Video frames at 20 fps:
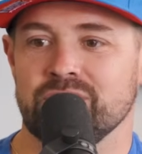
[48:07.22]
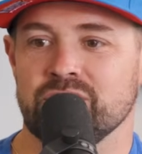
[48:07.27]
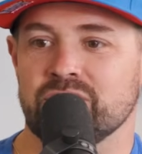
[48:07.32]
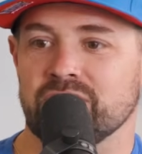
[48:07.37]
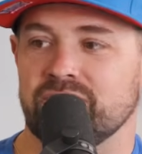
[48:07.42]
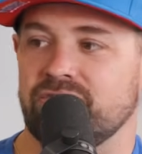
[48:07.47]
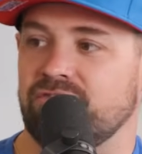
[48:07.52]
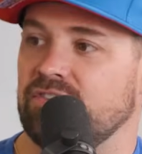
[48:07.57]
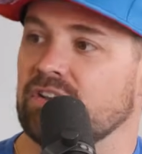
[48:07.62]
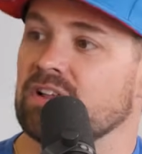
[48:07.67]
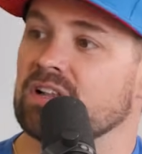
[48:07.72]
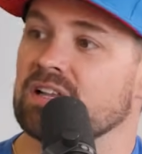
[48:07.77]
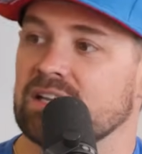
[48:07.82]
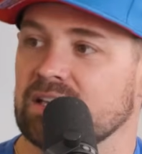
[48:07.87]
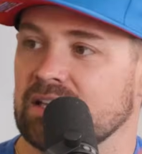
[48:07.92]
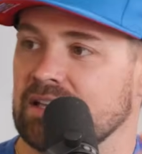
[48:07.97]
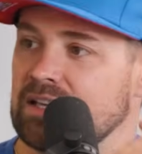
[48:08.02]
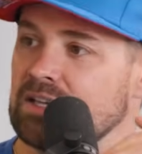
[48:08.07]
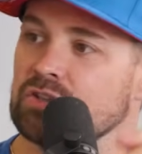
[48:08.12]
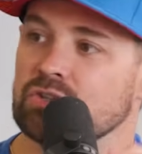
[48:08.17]
could feel it
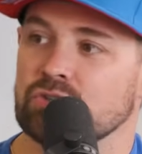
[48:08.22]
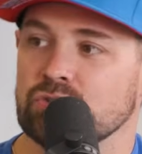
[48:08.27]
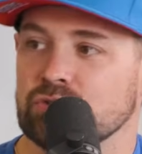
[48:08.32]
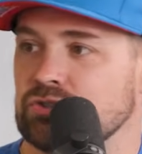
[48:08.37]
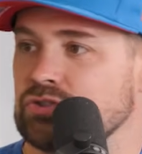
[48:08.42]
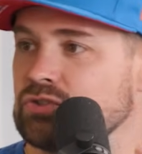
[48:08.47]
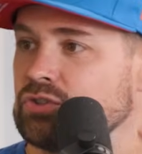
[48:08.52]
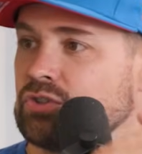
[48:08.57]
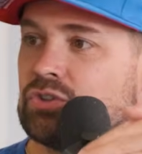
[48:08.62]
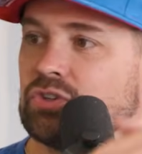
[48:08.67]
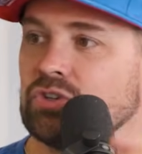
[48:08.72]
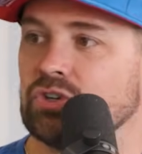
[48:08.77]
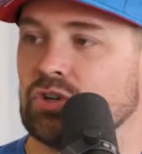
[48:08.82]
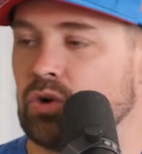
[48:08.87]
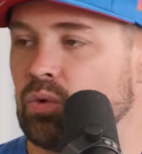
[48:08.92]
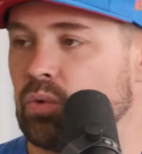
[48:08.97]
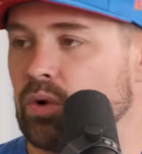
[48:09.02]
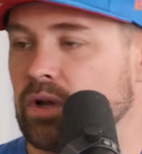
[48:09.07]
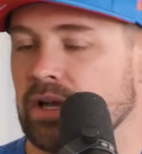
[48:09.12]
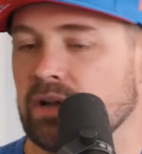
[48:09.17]
and get loose or,
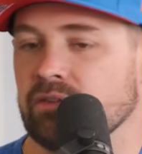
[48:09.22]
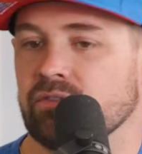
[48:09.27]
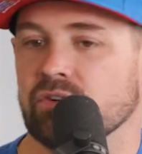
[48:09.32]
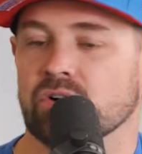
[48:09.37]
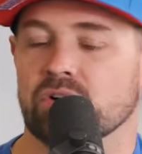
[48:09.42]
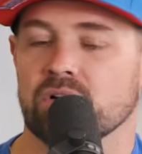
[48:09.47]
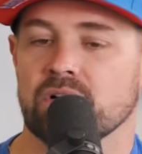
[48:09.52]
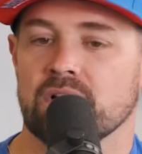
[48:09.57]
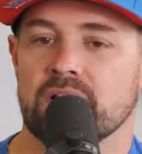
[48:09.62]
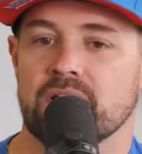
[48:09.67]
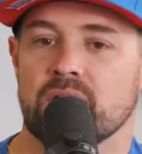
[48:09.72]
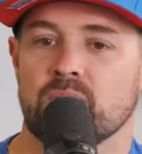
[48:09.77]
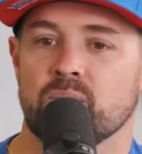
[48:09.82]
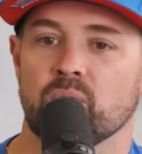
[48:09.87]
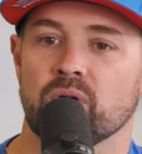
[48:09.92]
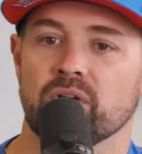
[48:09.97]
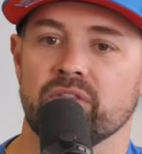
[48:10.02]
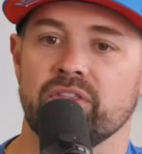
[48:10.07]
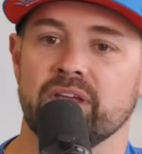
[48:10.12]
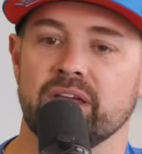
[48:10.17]
whatever.
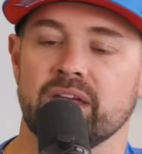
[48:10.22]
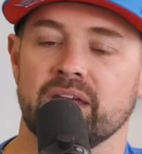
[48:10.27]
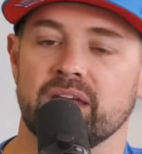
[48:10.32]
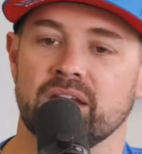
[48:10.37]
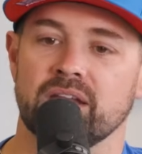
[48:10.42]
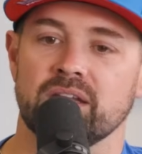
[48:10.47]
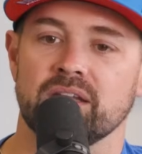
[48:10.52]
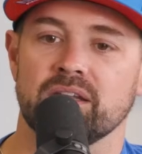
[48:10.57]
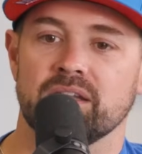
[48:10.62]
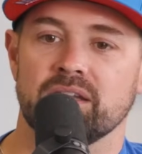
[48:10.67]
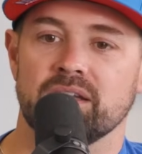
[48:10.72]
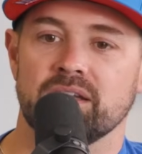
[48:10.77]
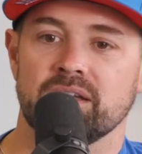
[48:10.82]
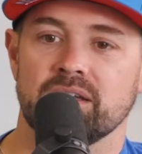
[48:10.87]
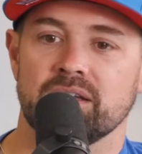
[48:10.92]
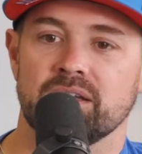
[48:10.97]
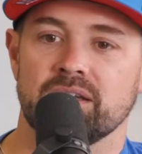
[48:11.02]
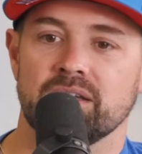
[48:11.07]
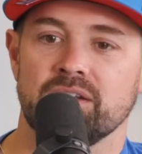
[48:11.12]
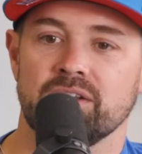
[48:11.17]
Well, then,
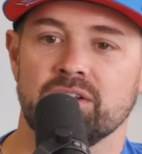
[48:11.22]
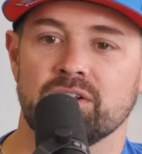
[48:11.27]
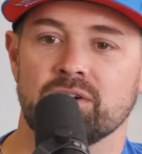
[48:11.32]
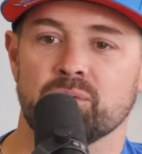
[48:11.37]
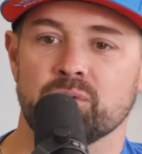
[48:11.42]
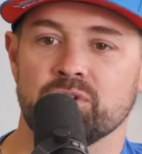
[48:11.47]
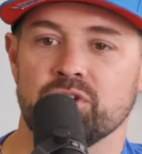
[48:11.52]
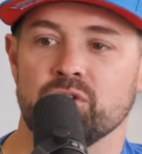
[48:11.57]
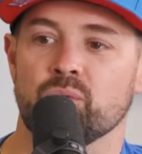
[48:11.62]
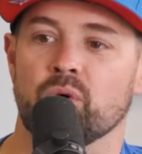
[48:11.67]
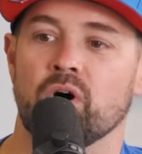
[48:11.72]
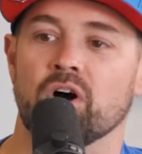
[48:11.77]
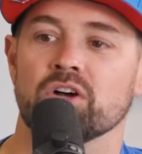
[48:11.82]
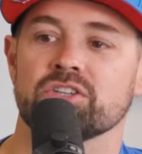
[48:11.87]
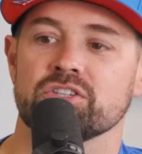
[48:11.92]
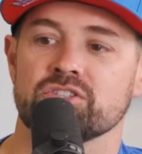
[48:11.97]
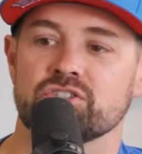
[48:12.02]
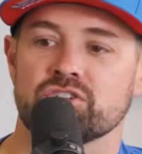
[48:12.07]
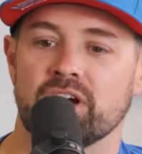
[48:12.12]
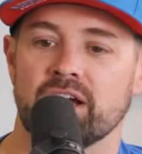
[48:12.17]
when you walk
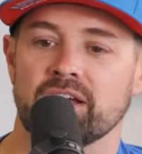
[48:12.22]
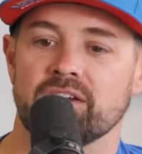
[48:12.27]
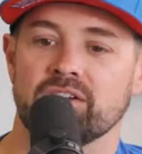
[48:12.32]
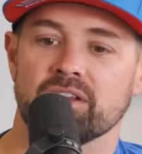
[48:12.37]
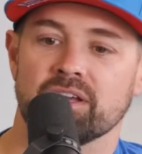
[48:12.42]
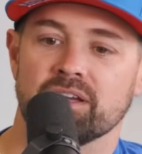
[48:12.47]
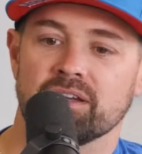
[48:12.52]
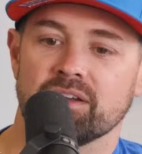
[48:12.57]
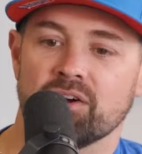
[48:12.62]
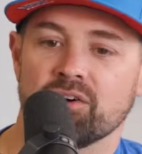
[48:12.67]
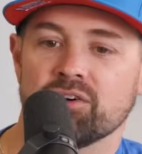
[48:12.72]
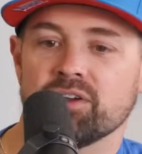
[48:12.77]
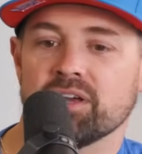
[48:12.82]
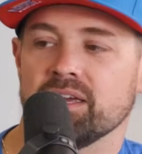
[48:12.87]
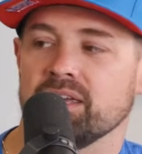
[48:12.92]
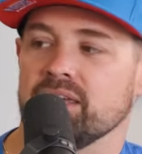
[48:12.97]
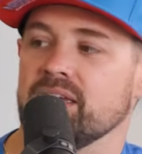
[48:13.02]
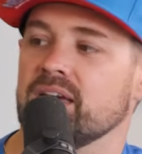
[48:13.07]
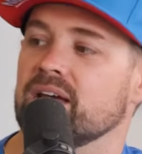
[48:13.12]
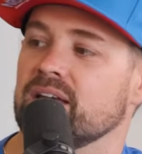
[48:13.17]
the track, you're like,
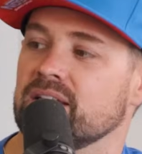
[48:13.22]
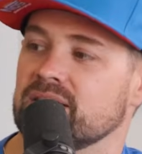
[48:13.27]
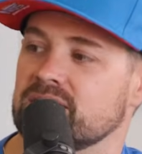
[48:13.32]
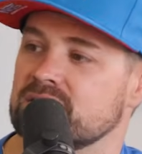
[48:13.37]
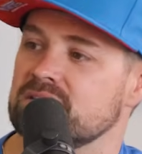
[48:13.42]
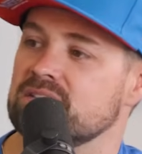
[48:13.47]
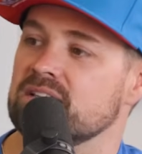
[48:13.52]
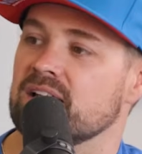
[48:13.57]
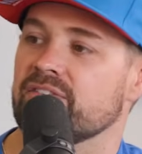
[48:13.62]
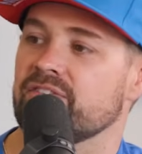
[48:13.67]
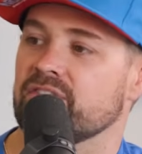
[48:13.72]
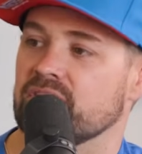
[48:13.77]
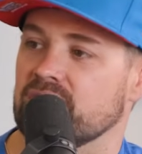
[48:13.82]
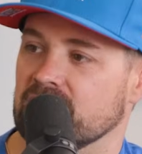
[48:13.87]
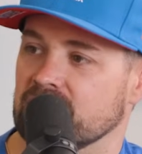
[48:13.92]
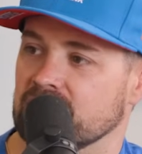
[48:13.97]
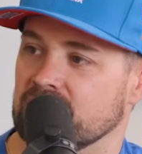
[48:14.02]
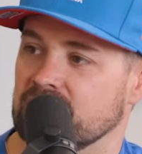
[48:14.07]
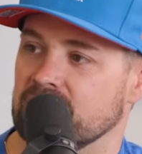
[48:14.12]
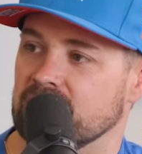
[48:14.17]
okay, yeah, it's
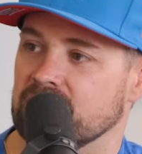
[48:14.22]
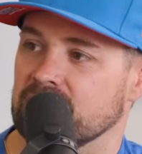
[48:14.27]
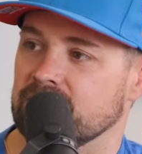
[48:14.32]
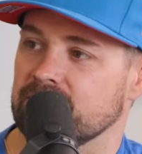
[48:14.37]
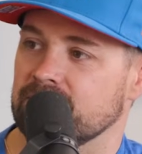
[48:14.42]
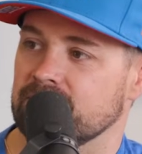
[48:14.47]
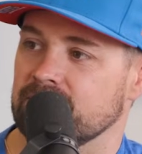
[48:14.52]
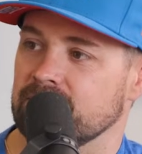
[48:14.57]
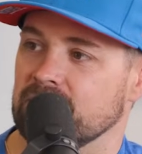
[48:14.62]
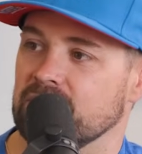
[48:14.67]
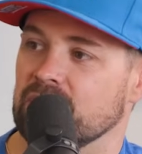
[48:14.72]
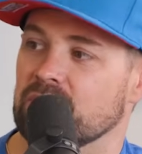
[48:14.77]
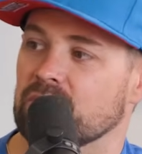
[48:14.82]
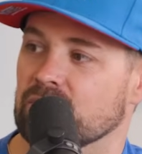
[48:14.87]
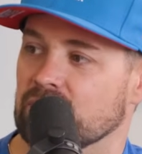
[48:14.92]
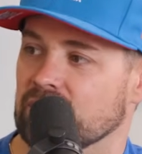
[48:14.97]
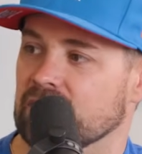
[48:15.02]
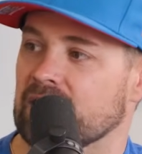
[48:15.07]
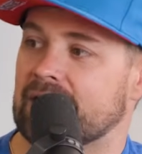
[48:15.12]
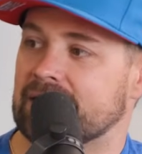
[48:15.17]
definitely,
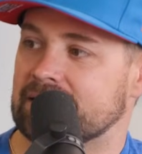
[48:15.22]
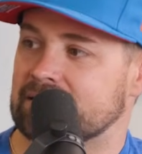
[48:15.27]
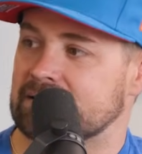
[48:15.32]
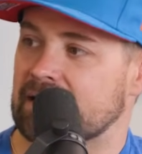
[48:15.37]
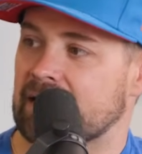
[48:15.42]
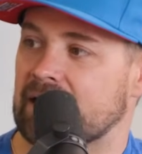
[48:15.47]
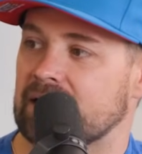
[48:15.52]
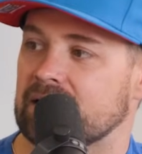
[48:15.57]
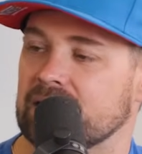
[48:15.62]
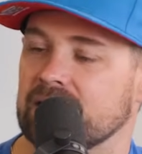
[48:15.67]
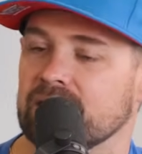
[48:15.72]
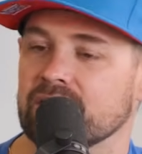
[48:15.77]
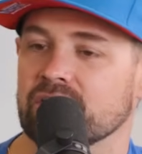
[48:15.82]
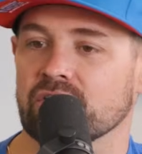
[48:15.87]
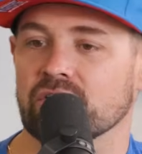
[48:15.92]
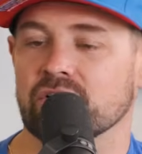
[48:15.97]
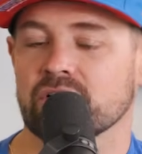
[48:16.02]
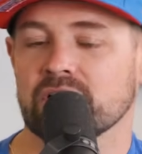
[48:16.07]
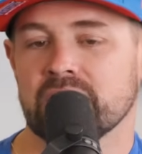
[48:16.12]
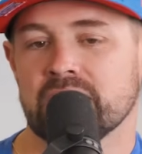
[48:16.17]
like that
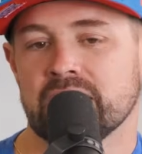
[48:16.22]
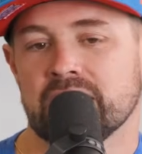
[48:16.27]
here.